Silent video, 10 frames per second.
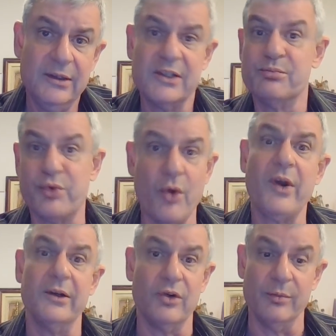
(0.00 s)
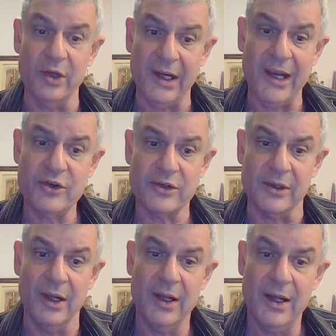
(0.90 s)
There's broken
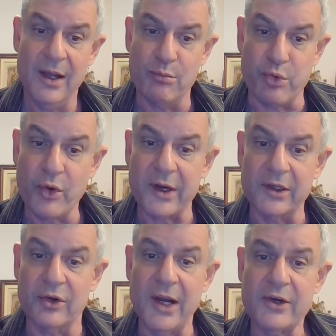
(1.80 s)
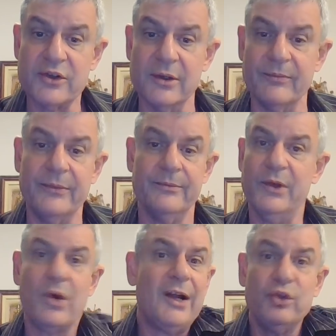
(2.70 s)
communication, broken connection.
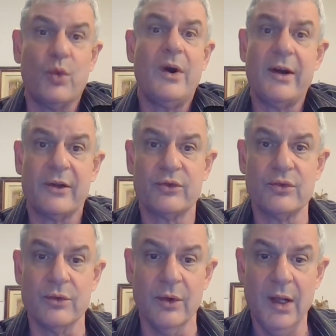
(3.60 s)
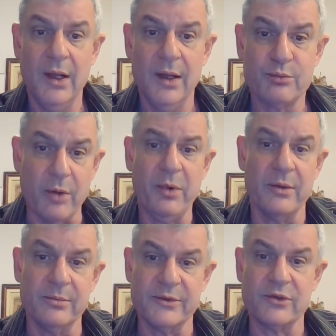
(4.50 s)
You can't work through
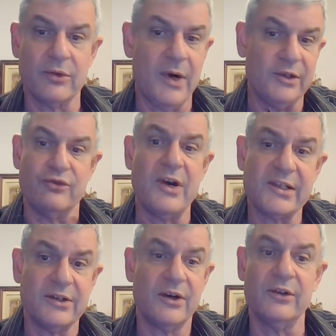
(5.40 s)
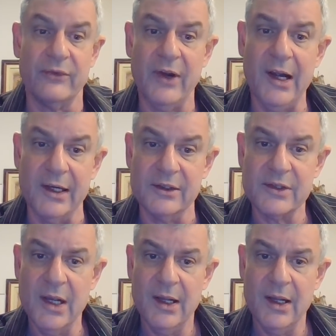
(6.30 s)
problems or address hurt feelings.